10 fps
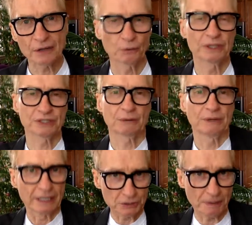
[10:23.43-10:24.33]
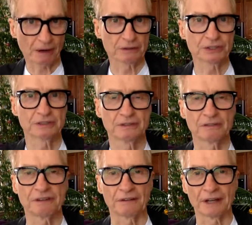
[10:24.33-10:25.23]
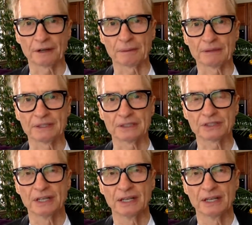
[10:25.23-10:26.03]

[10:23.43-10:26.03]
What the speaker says: or what it's like when his parents found out about this.